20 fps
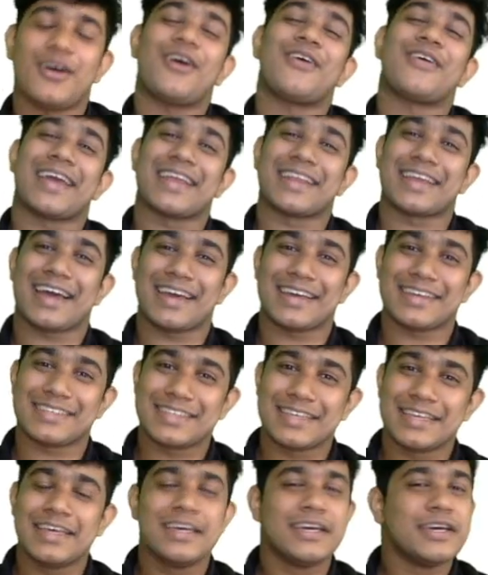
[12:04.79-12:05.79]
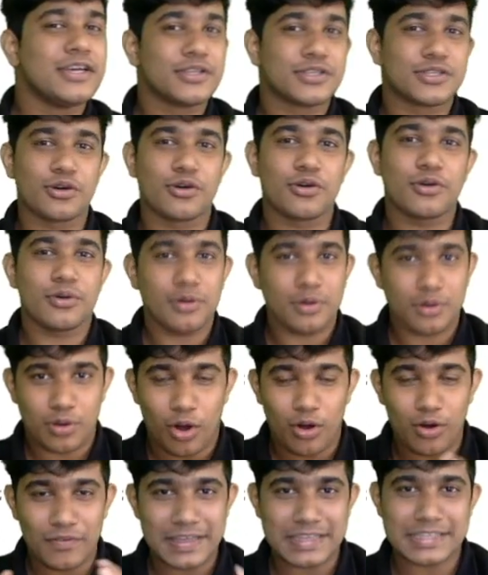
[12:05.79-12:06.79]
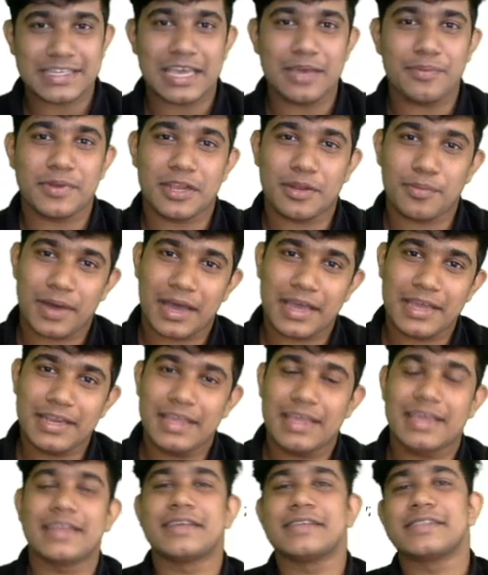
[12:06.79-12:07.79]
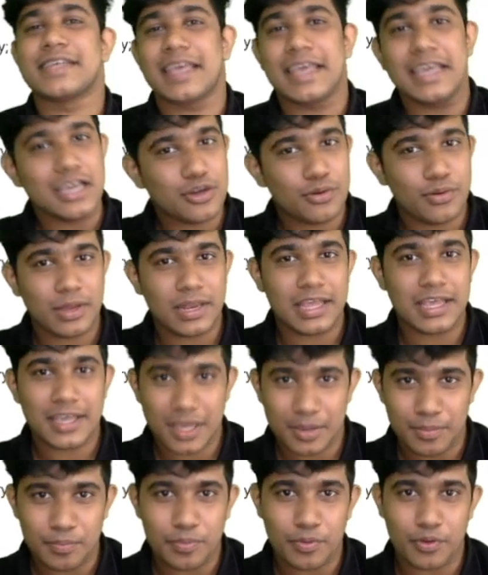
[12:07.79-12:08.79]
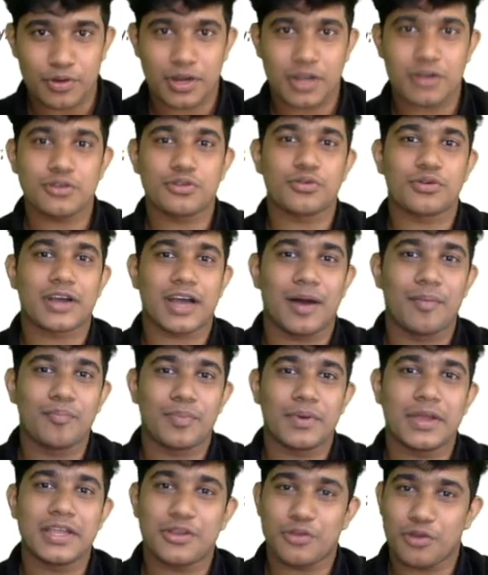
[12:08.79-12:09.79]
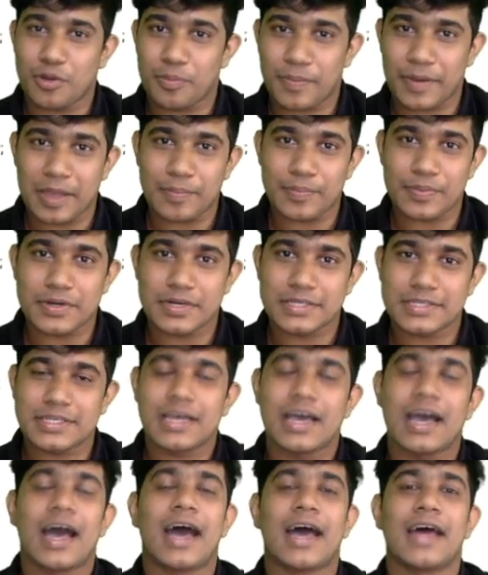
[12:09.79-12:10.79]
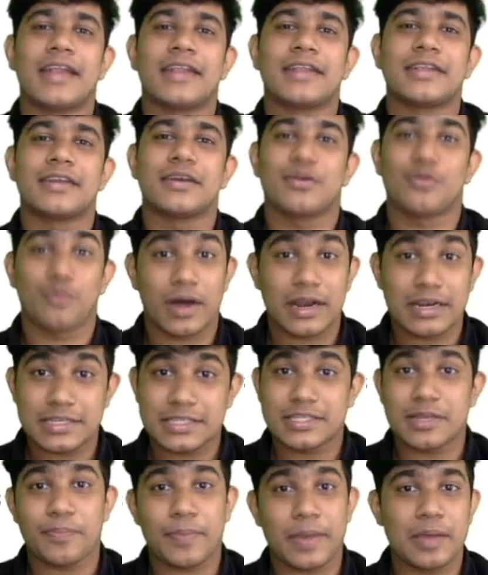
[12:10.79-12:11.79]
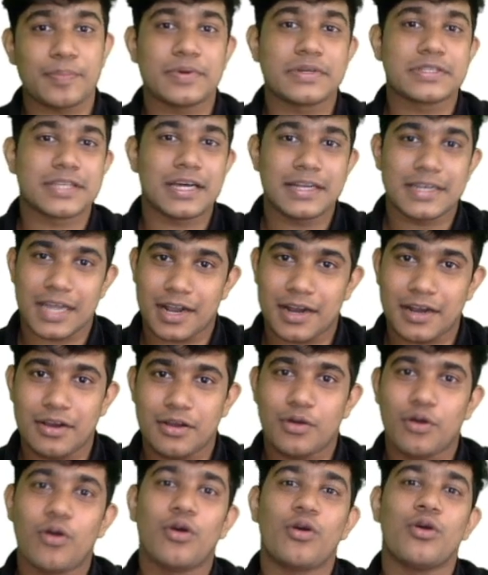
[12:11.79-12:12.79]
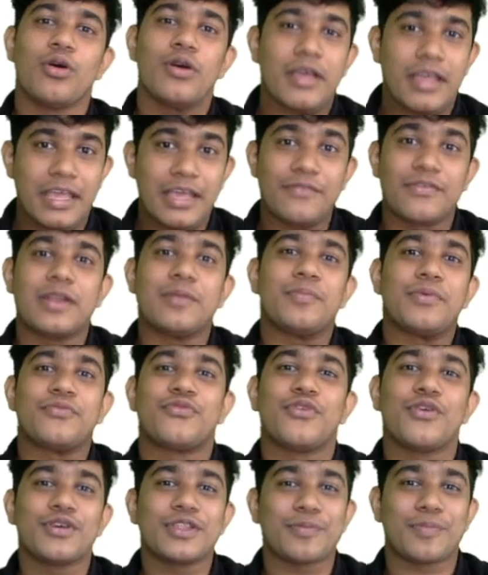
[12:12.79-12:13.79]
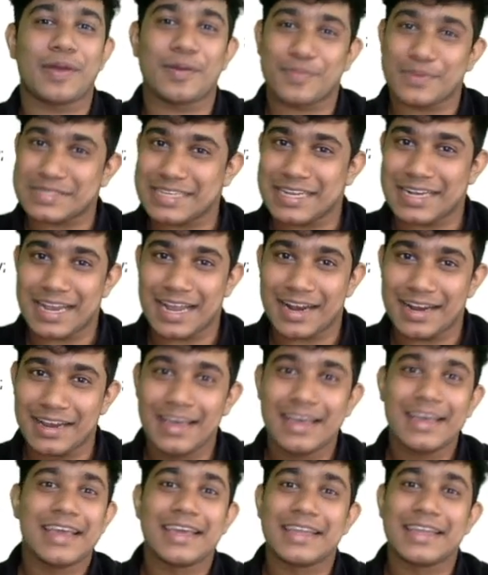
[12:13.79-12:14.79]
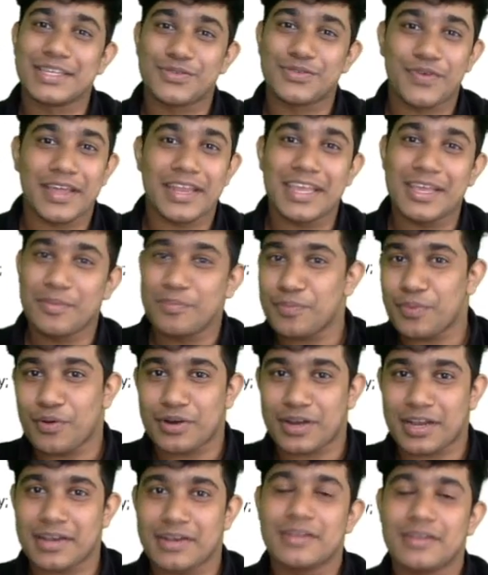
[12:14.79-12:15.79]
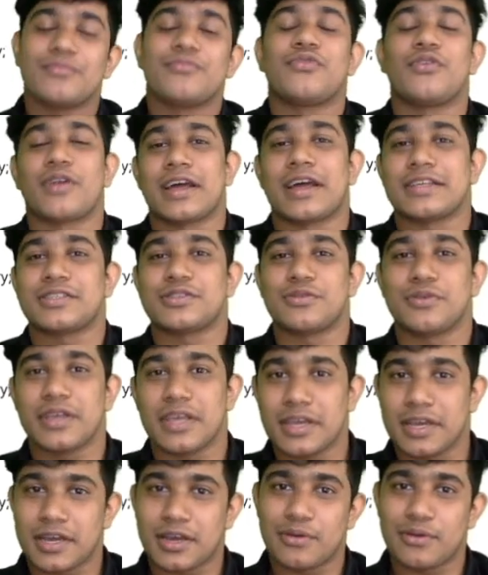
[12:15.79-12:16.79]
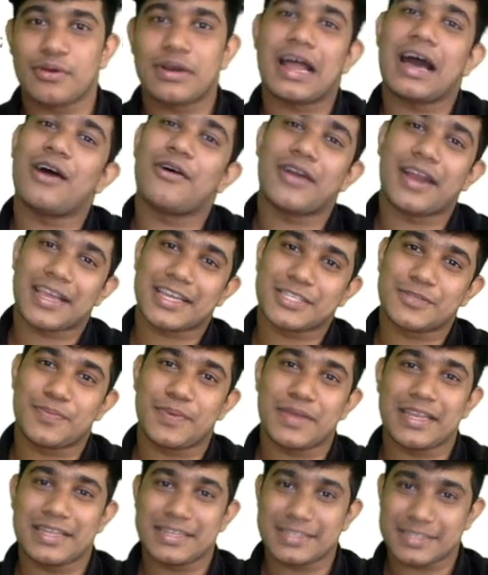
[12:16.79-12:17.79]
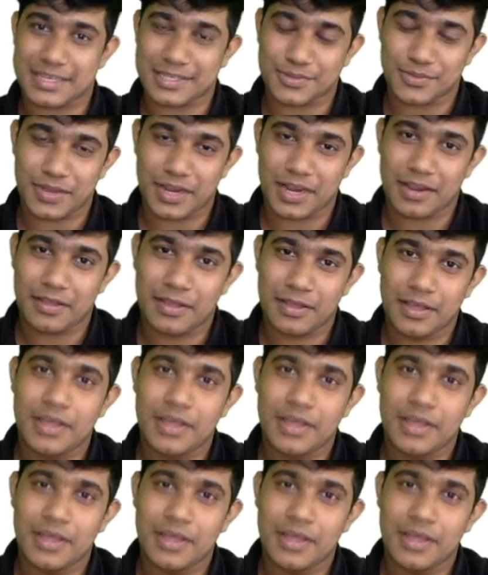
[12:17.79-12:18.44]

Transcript: All right, guys. So always keep it in mind, it is equally important to complete your papers, and once the papers are done or even before the papers are done, it is very important for us to include our experience as well.